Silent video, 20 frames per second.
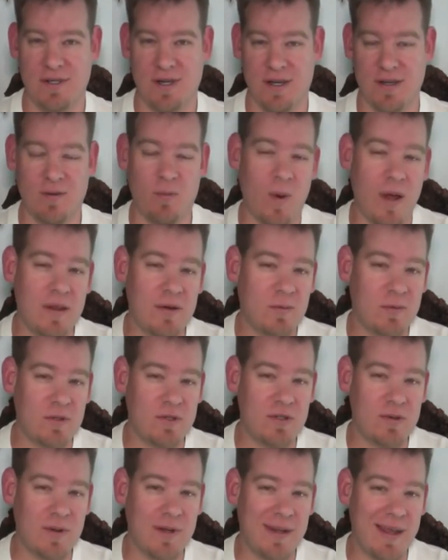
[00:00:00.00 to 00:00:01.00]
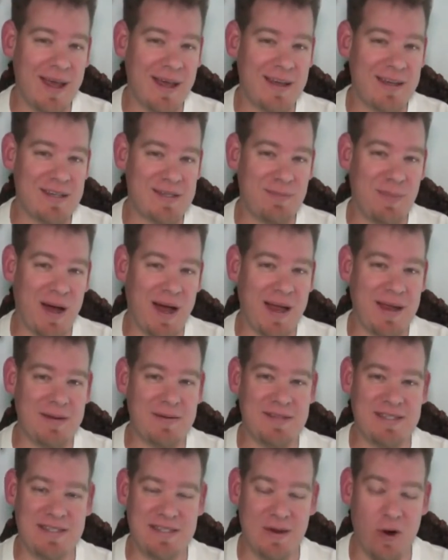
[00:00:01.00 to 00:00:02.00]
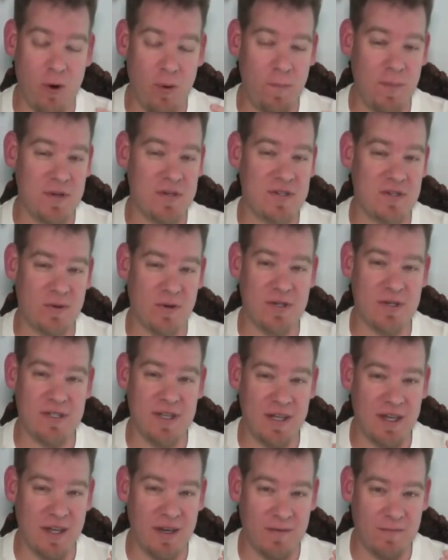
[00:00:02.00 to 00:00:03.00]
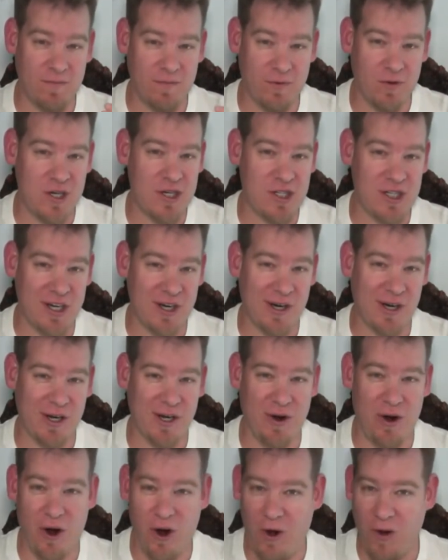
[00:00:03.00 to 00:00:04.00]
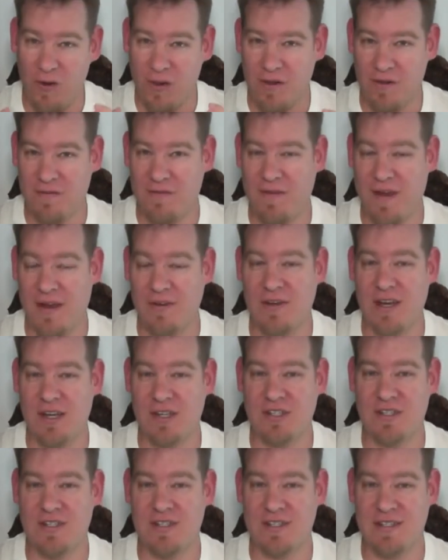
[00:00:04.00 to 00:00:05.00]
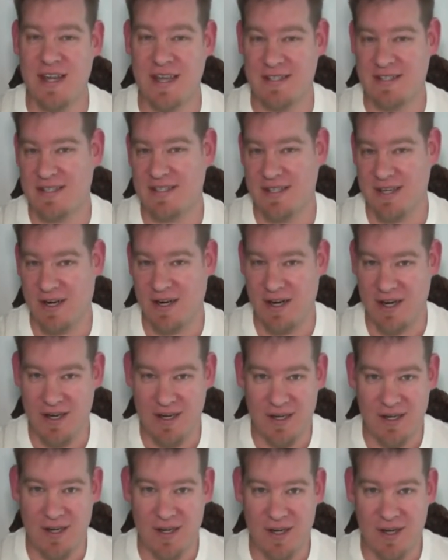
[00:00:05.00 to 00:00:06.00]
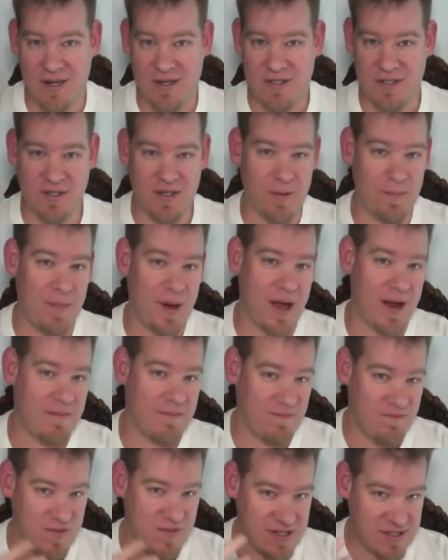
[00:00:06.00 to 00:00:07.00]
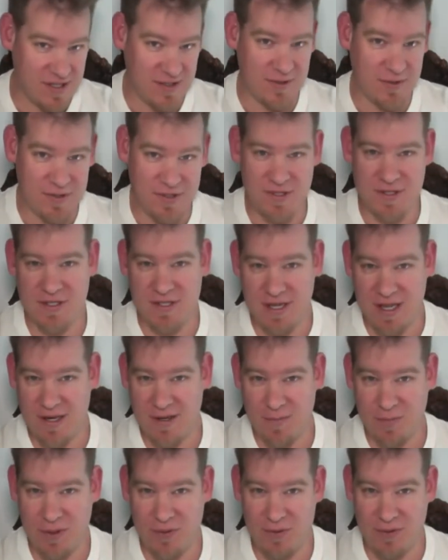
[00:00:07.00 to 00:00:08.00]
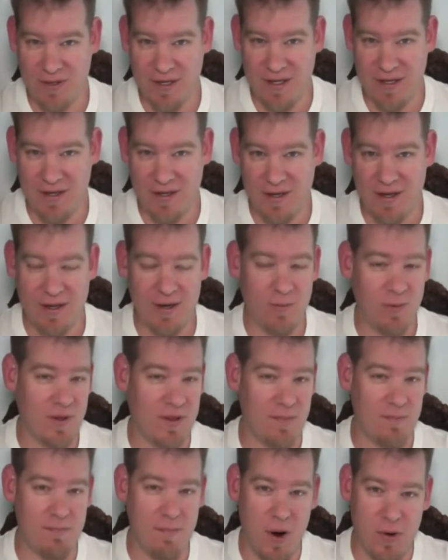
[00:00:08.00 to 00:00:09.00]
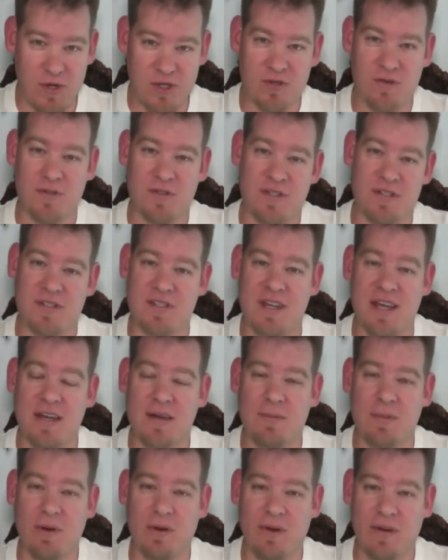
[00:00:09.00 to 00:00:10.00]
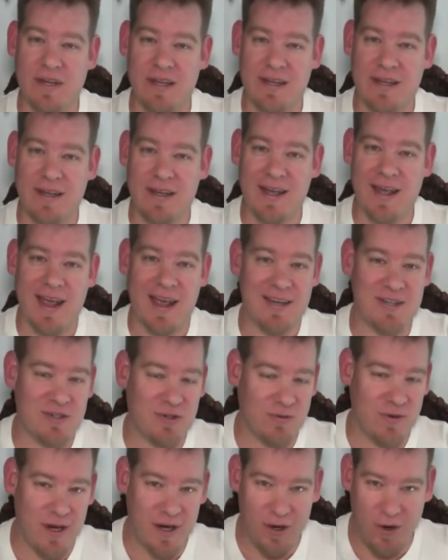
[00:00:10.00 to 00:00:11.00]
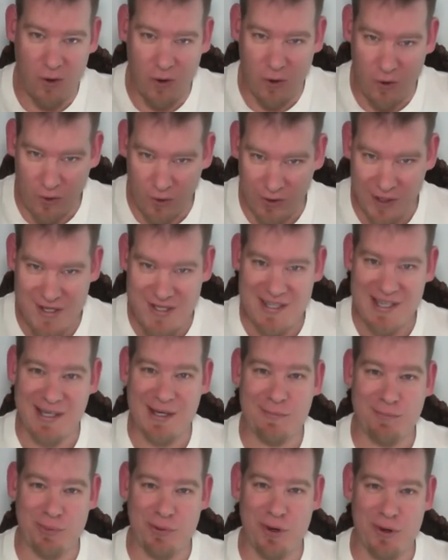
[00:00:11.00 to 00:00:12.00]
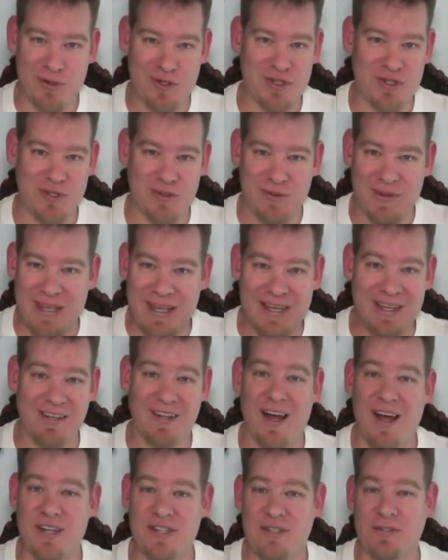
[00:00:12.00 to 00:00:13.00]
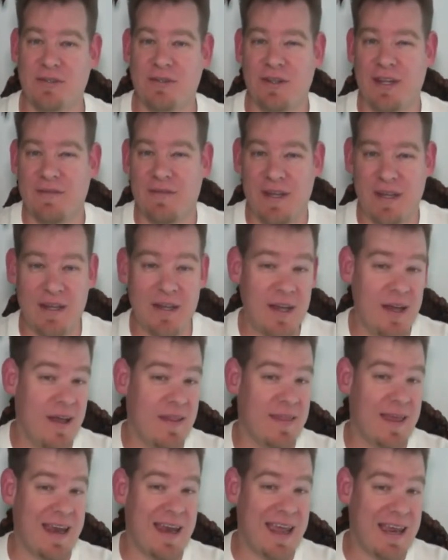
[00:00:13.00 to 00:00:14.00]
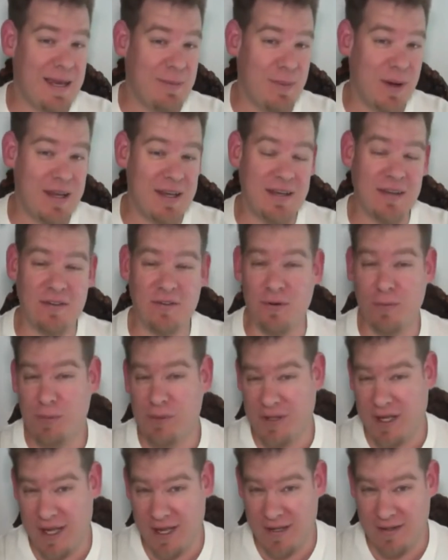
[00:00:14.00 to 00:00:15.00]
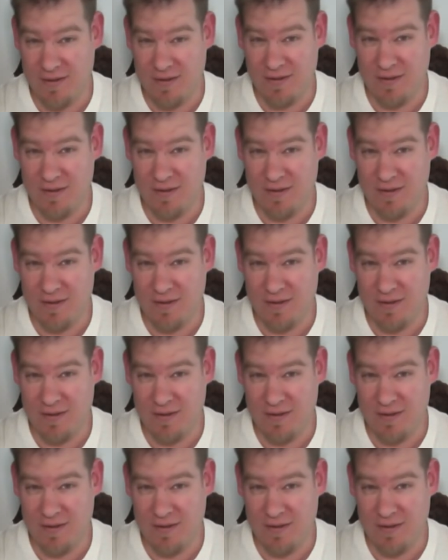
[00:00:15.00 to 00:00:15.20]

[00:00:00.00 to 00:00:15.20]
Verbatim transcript: And the way that we're doing that is by open sourcing and free sharing all of the foundations necessary to combine physical sustainability with emotional sustainability and to create a holistic approach to ecological living that anybody can duplicate.